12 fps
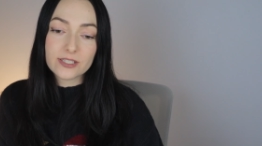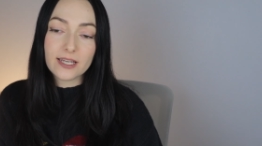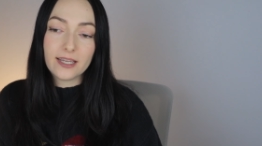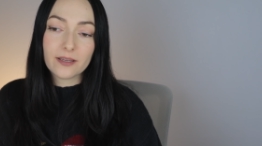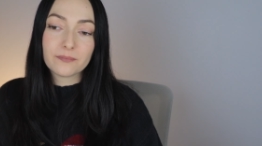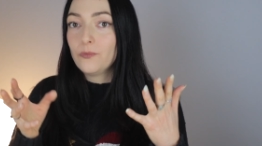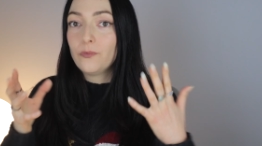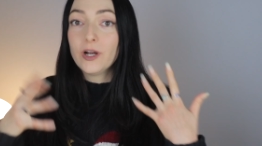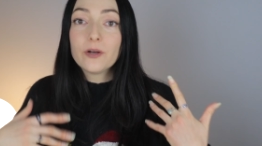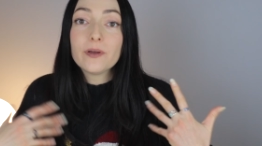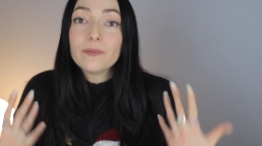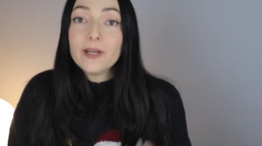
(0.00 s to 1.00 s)
It's like
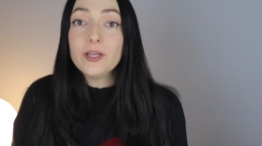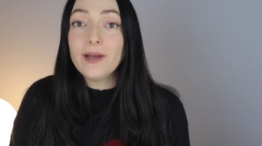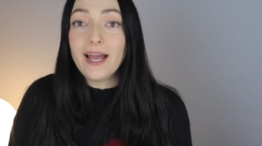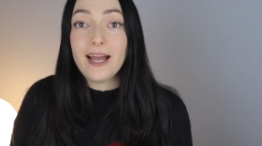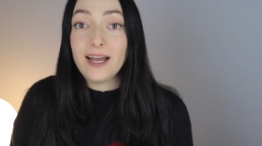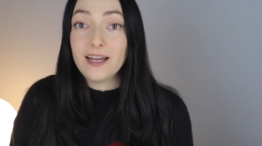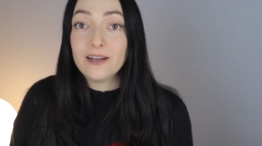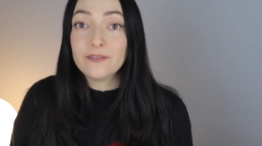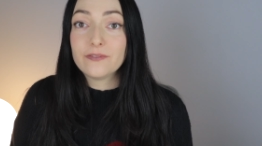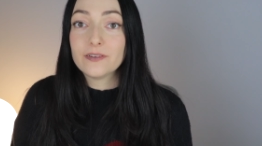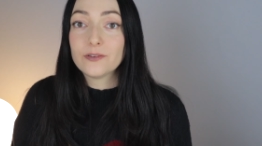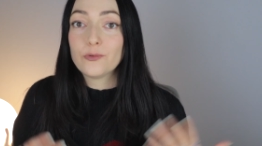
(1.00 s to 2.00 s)
work with what you
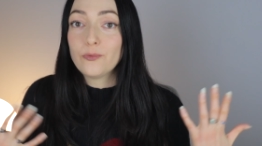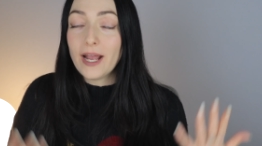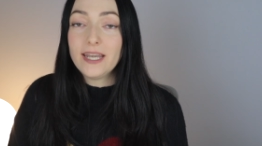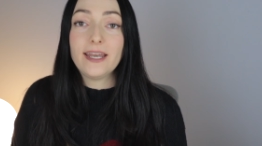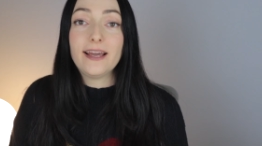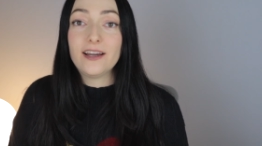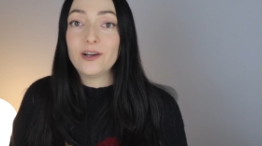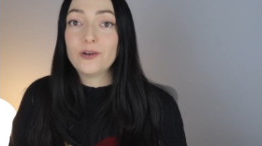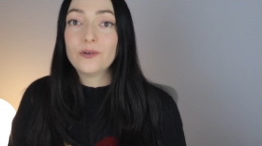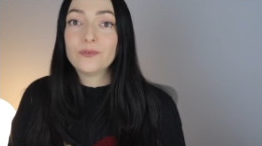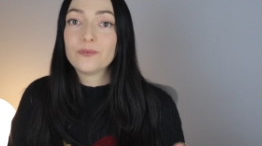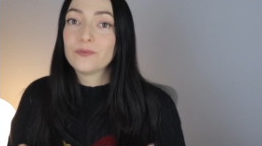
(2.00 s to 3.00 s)
have right
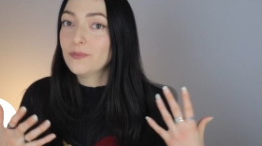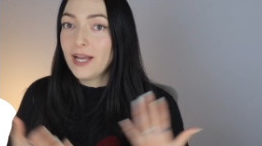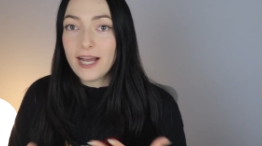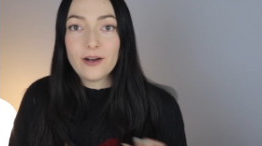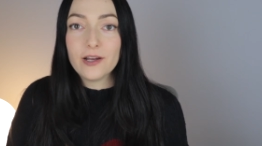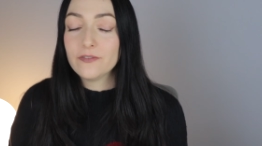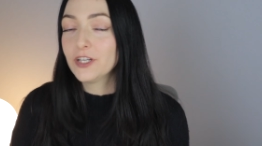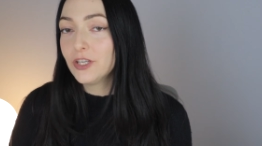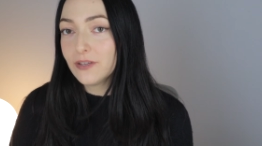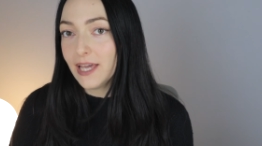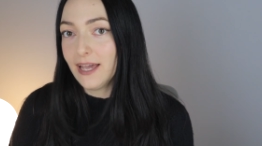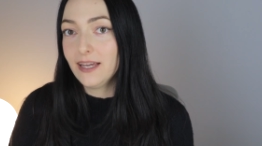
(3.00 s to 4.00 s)
now, however
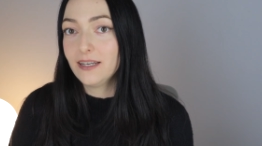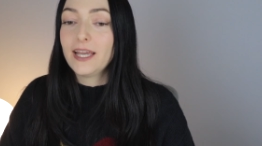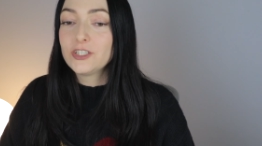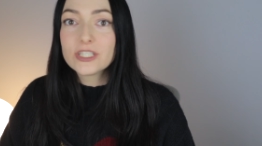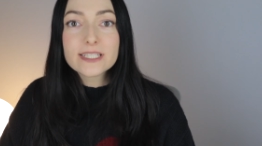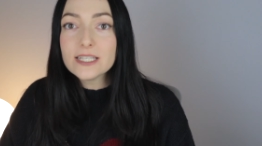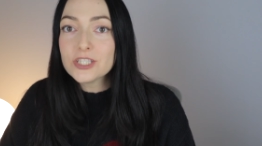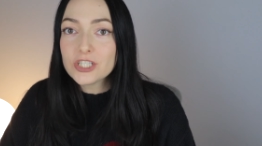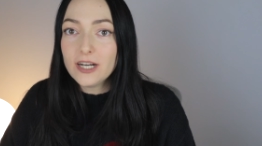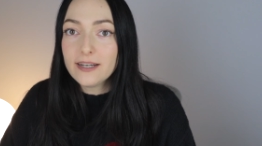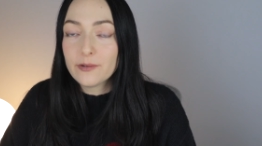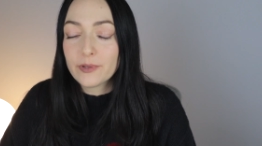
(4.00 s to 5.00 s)
you can, and just get
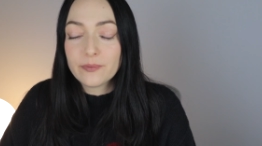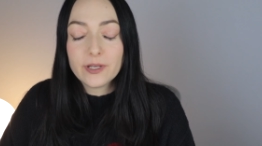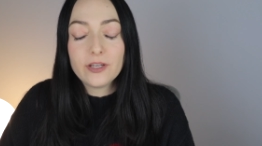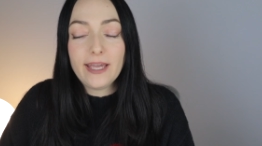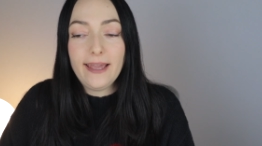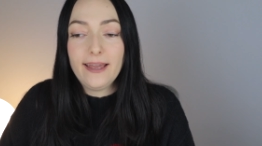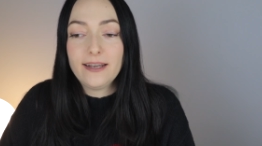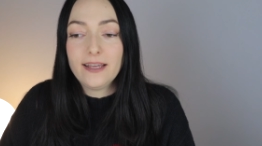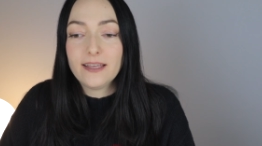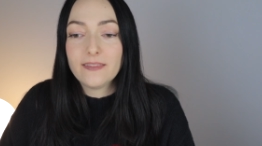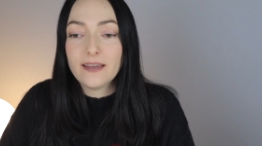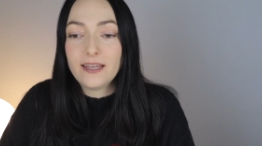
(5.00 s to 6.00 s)
started with what you can
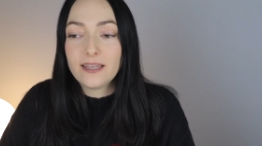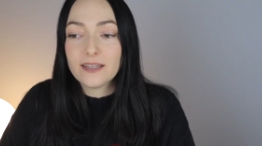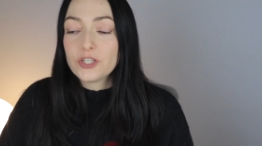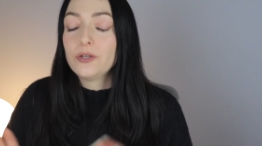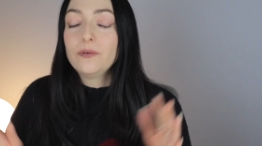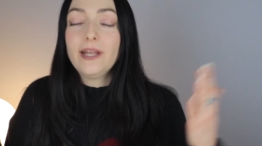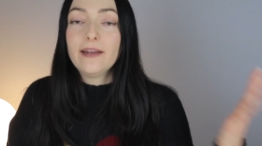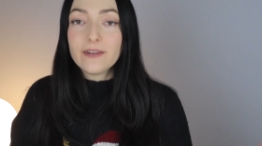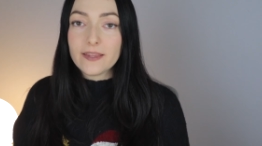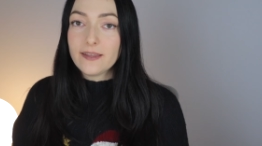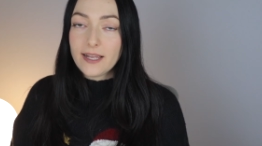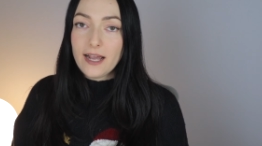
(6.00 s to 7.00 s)
and like tune
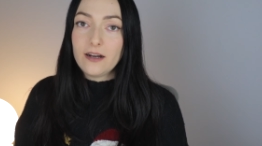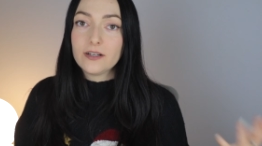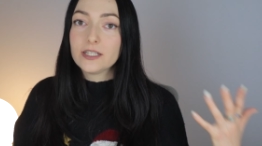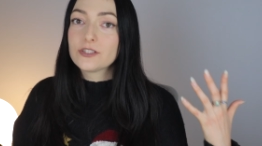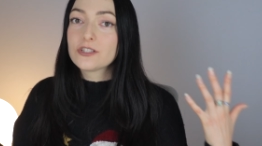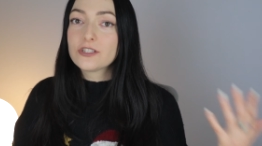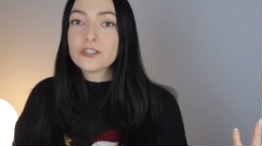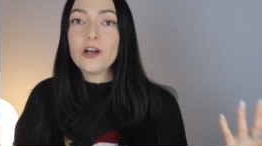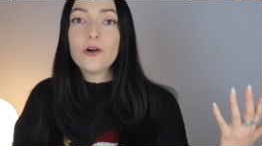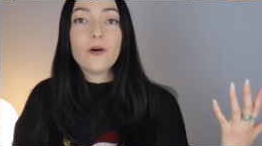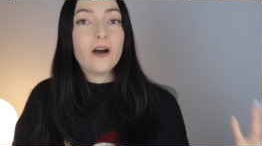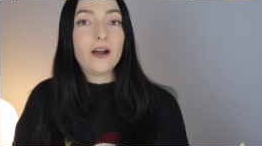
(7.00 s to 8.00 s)
everything out. It's
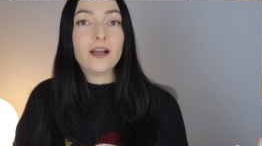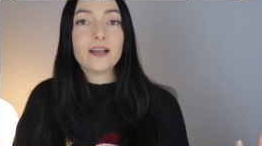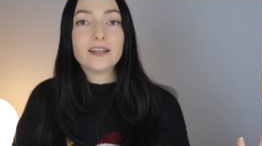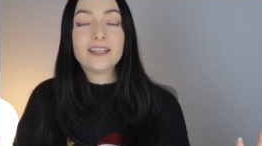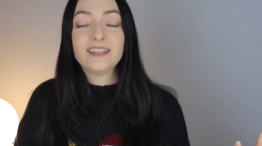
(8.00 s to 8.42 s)
so hard.